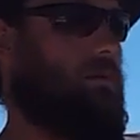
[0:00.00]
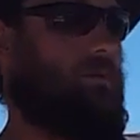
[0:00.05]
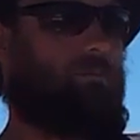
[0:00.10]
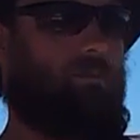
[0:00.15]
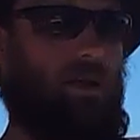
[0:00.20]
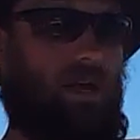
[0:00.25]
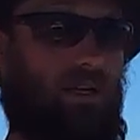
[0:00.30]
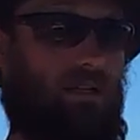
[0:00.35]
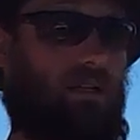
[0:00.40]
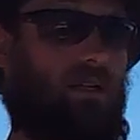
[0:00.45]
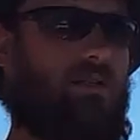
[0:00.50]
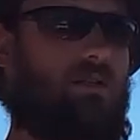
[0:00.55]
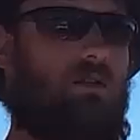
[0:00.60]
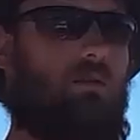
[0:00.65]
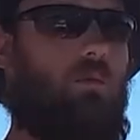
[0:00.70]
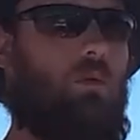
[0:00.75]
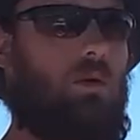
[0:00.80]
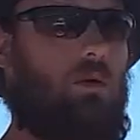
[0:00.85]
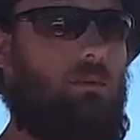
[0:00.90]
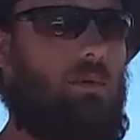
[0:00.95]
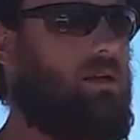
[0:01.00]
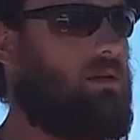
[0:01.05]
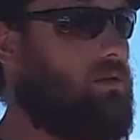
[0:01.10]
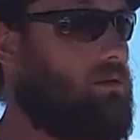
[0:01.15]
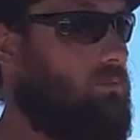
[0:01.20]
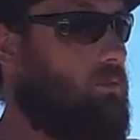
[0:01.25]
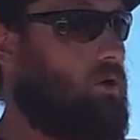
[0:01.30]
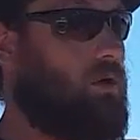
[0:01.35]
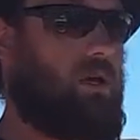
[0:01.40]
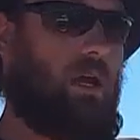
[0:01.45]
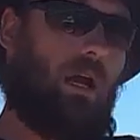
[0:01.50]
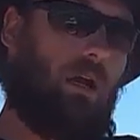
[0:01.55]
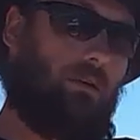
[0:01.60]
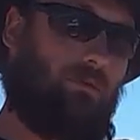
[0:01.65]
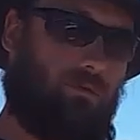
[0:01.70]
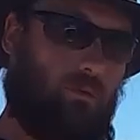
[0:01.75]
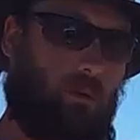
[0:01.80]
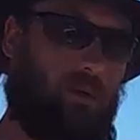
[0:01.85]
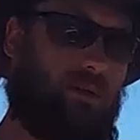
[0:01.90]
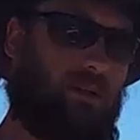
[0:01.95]
Piglets, you want to be a little more
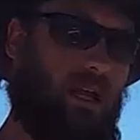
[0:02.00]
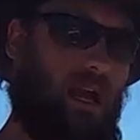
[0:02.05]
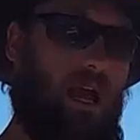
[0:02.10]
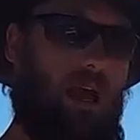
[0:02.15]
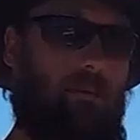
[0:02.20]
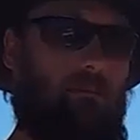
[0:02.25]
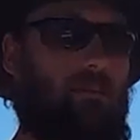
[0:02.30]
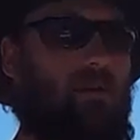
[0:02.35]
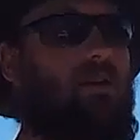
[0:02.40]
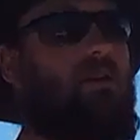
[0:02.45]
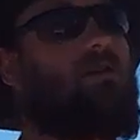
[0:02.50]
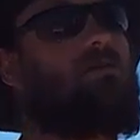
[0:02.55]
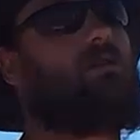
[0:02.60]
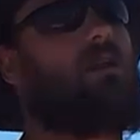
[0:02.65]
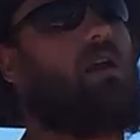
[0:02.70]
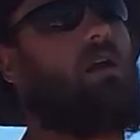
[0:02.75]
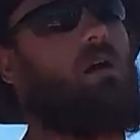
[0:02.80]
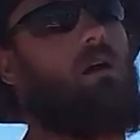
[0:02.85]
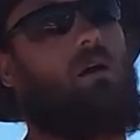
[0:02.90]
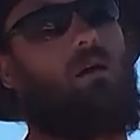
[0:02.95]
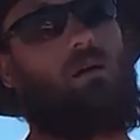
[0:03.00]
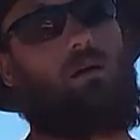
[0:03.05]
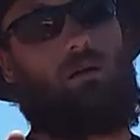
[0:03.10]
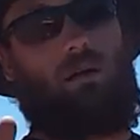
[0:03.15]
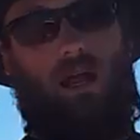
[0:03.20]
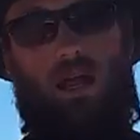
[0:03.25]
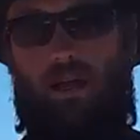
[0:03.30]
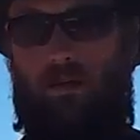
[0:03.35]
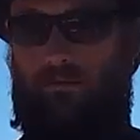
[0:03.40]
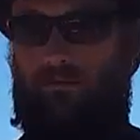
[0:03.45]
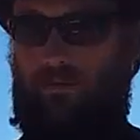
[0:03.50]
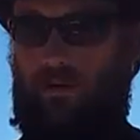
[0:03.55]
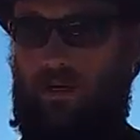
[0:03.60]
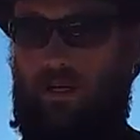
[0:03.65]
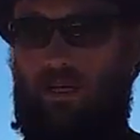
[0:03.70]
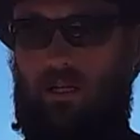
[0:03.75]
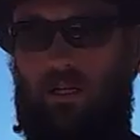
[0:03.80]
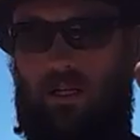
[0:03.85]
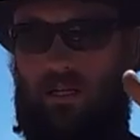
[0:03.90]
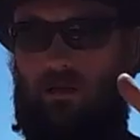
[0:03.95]
careful with that because they are like
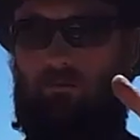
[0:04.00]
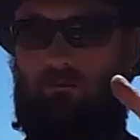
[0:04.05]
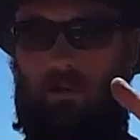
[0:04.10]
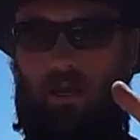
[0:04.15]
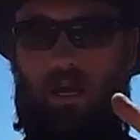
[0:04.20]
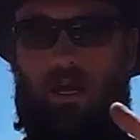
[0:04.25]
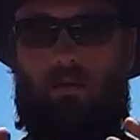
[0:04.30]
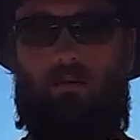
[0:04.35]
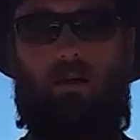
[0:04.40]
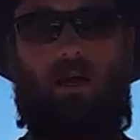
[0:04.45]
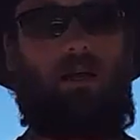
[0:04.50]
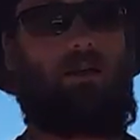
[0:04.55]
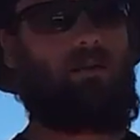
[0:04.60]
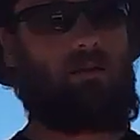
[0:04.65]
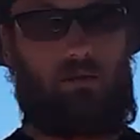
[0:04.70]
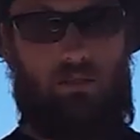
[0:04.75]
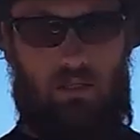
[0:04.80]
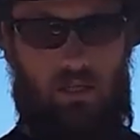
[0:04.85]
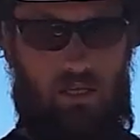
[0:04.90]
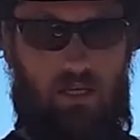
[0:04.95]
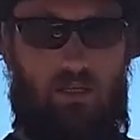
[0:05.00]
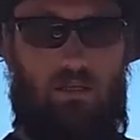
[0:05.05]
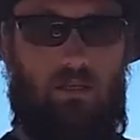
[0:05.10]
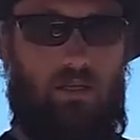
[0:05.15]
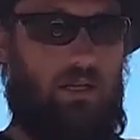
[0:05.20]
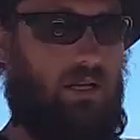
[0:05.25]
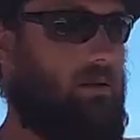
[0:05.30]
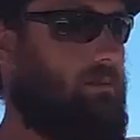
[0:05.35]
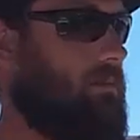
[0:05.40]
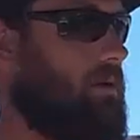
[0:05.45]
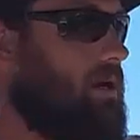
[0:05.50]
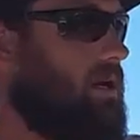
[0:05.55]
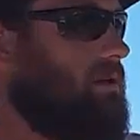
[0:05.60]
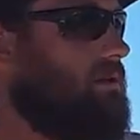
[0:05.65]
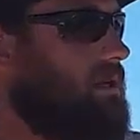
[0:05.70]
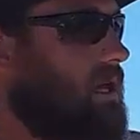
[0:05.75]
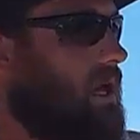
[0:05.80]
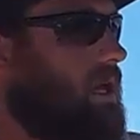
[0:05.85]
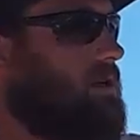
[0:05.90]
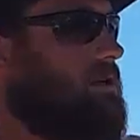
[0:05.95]
freaking this big, right? They're little itty bitty
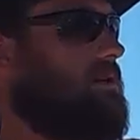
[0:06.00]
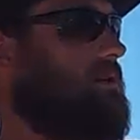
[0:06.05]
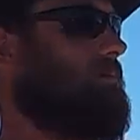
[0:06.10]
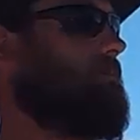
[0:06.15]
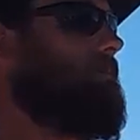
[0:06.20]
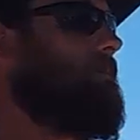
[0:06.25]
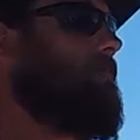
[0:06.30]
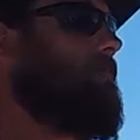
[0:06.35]
things.